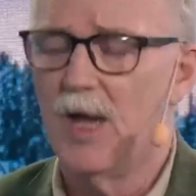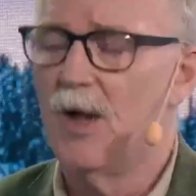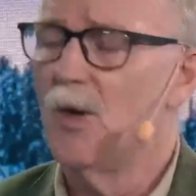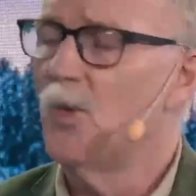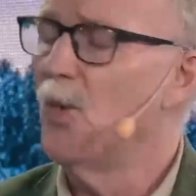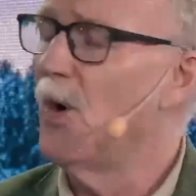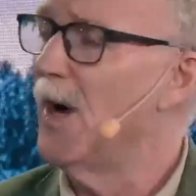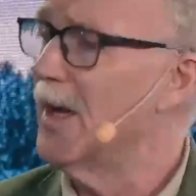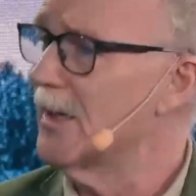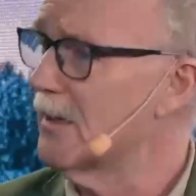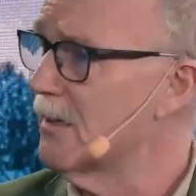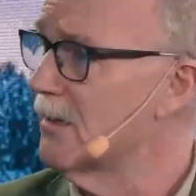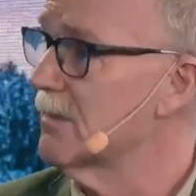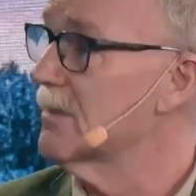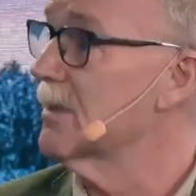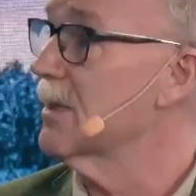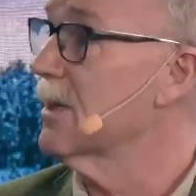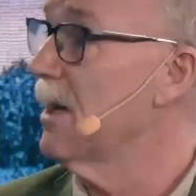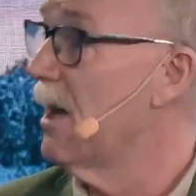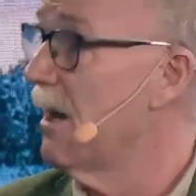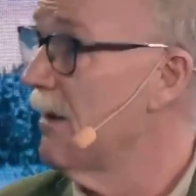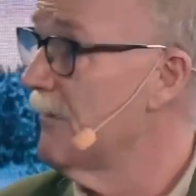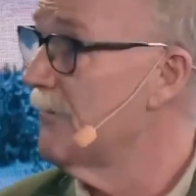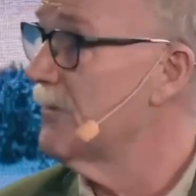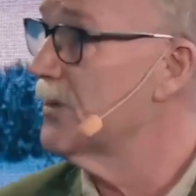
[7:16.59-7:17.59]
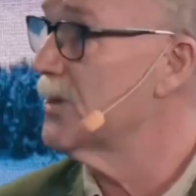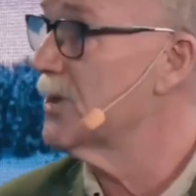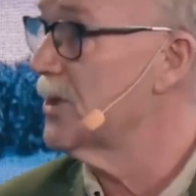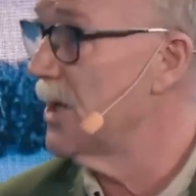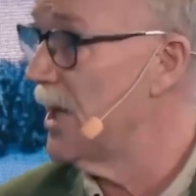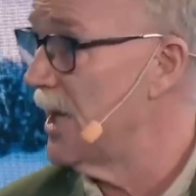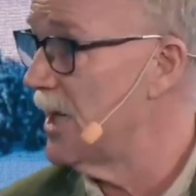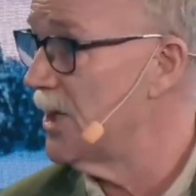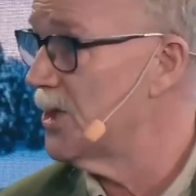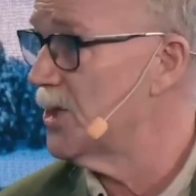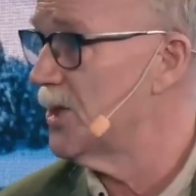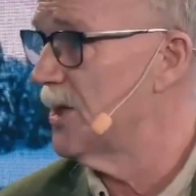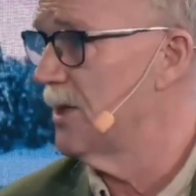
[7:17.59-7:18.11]
What does a
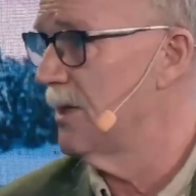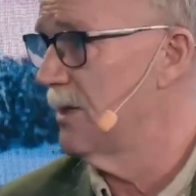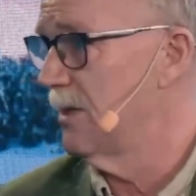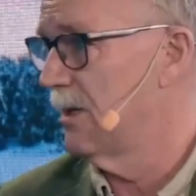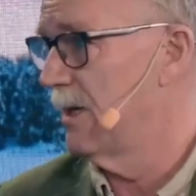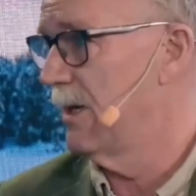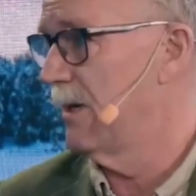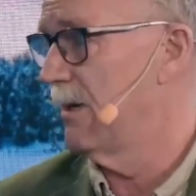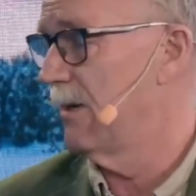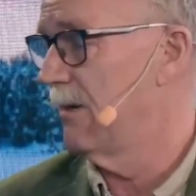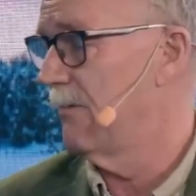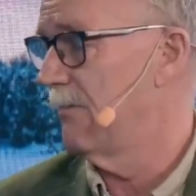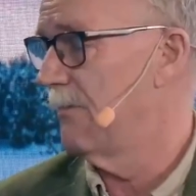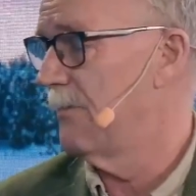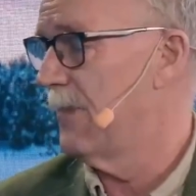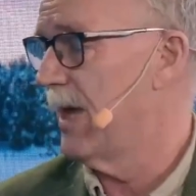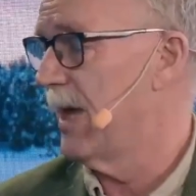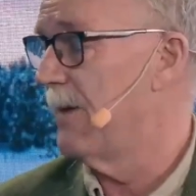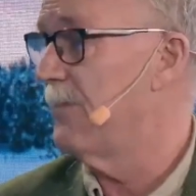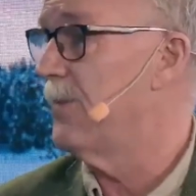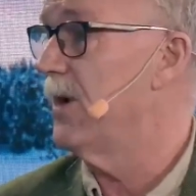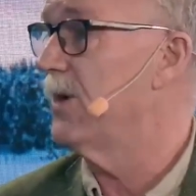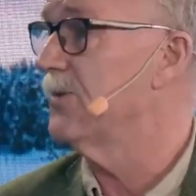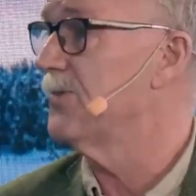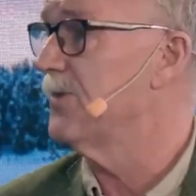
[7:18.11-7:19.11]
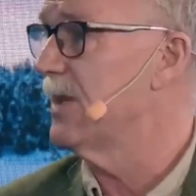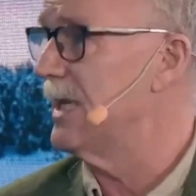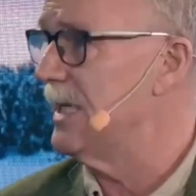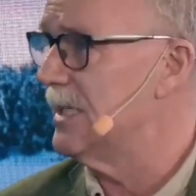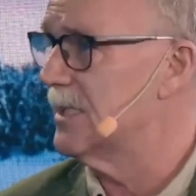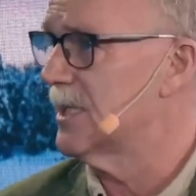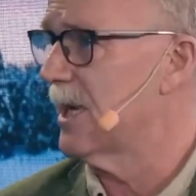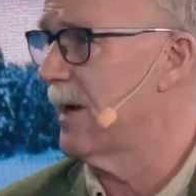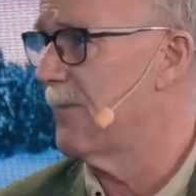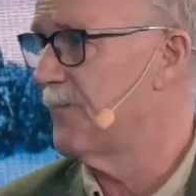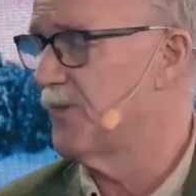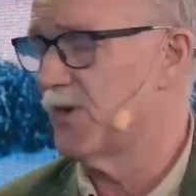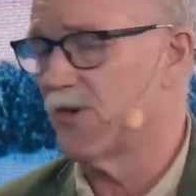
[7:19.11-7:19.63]
conversation about these
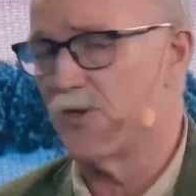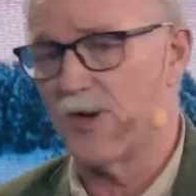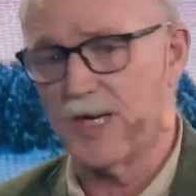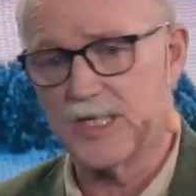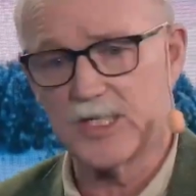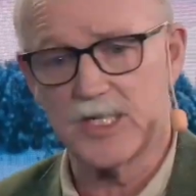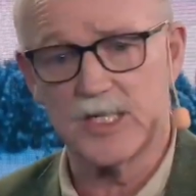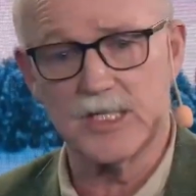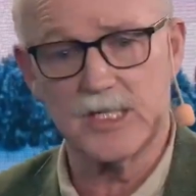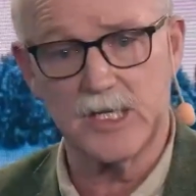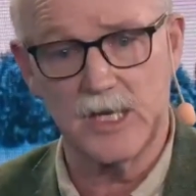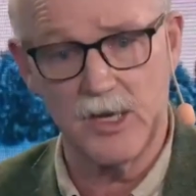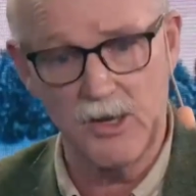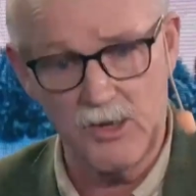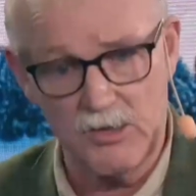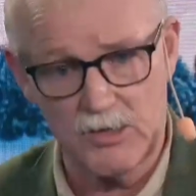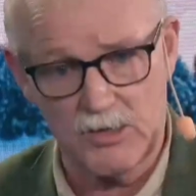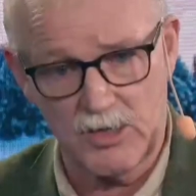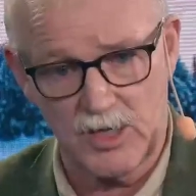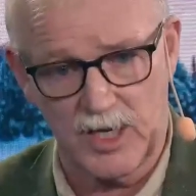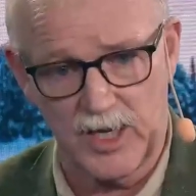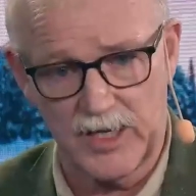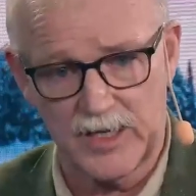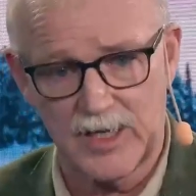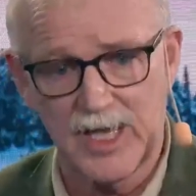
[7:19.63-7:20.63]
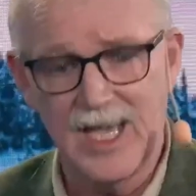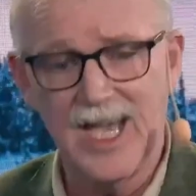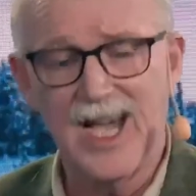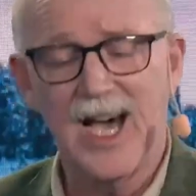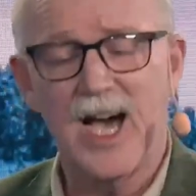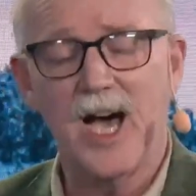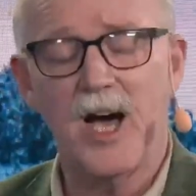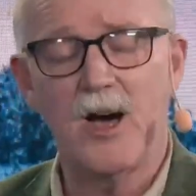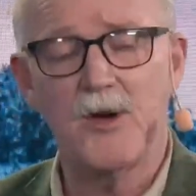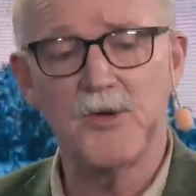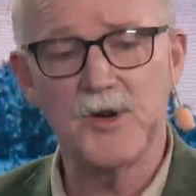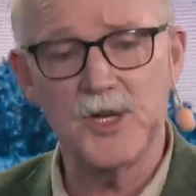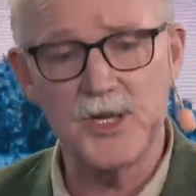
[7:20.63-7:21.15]
type of questions look like?
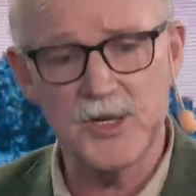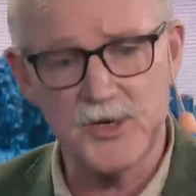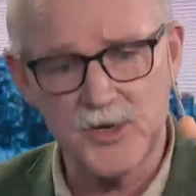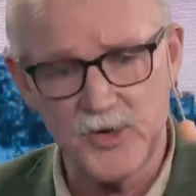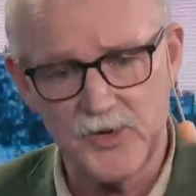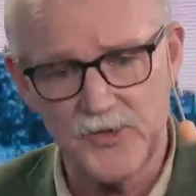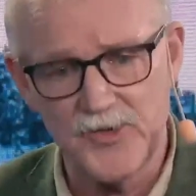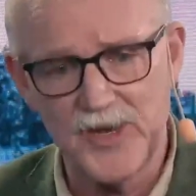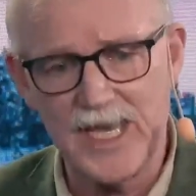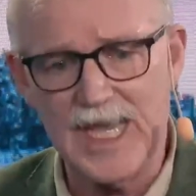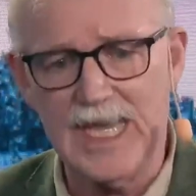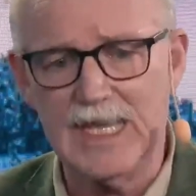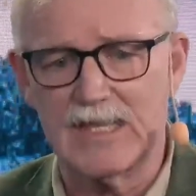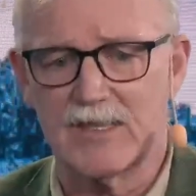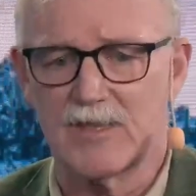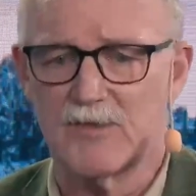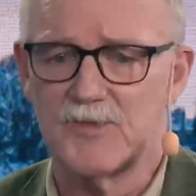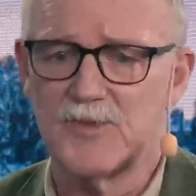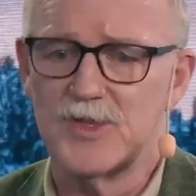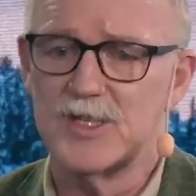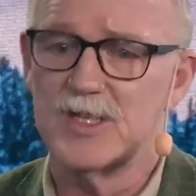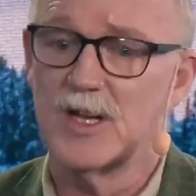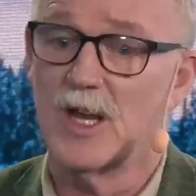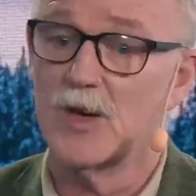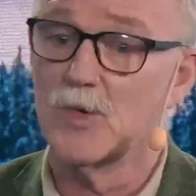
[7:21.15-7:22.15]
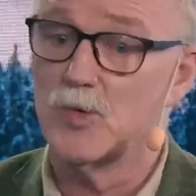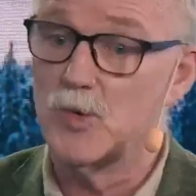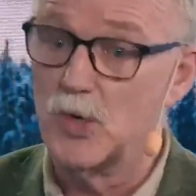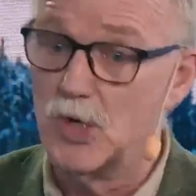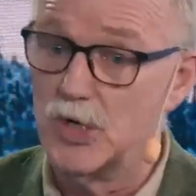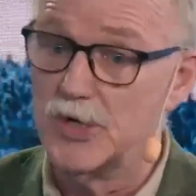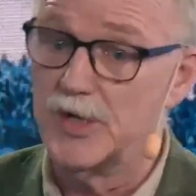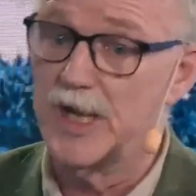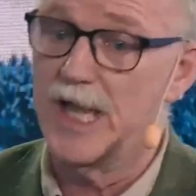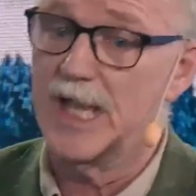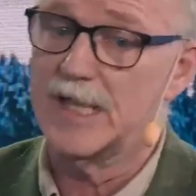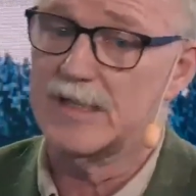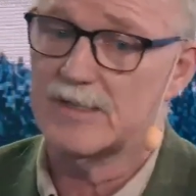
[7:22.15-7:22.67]
How do you create them? There's not
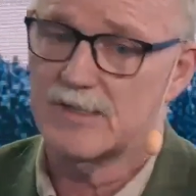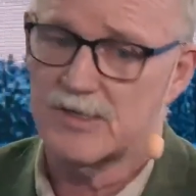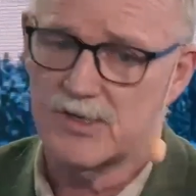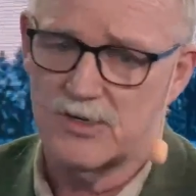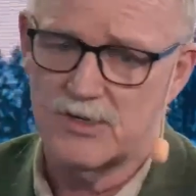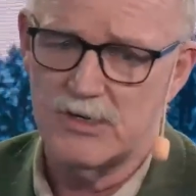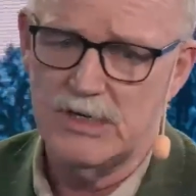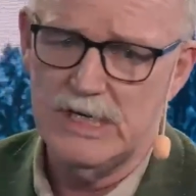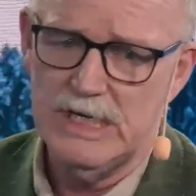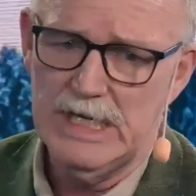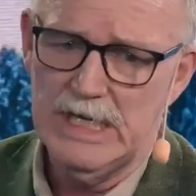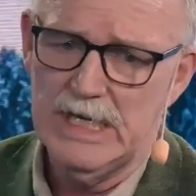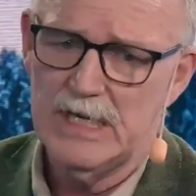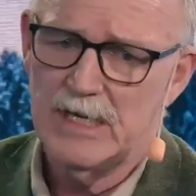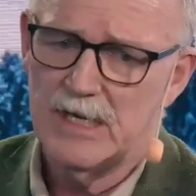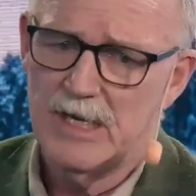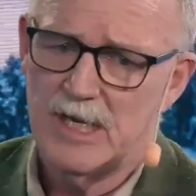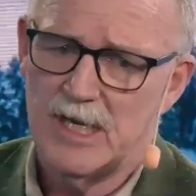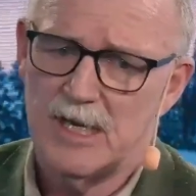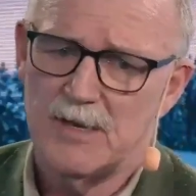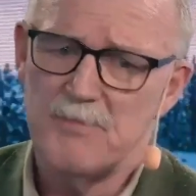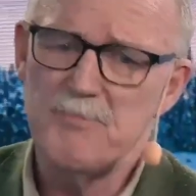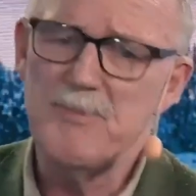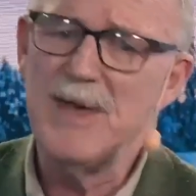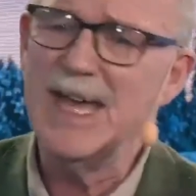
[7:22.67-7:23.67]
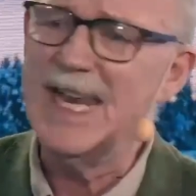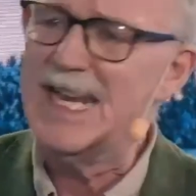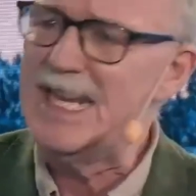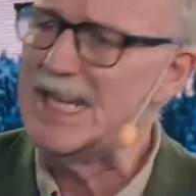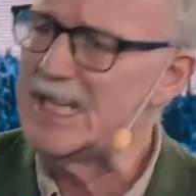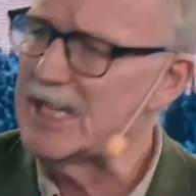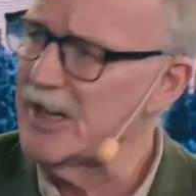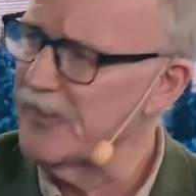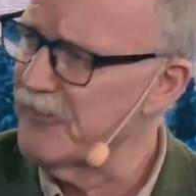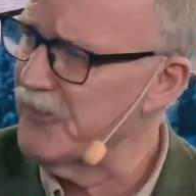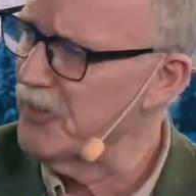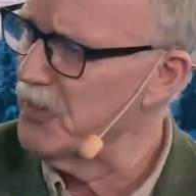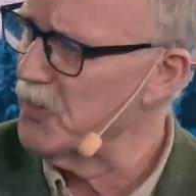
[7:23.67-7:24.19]
one answer, many
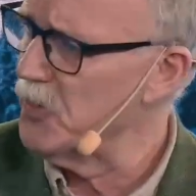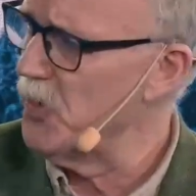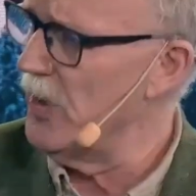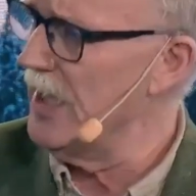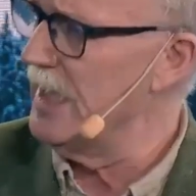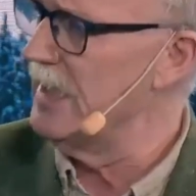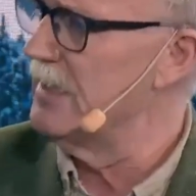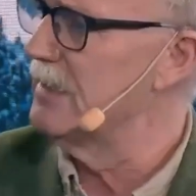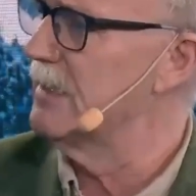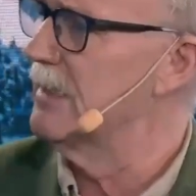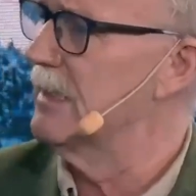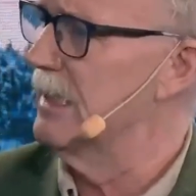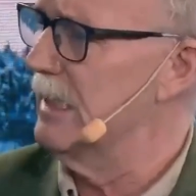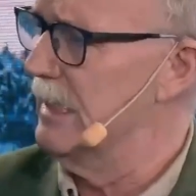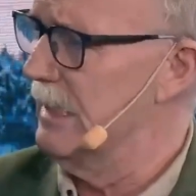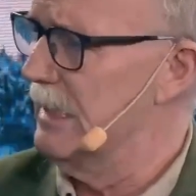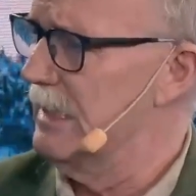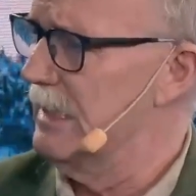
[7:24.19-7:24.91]
different ways.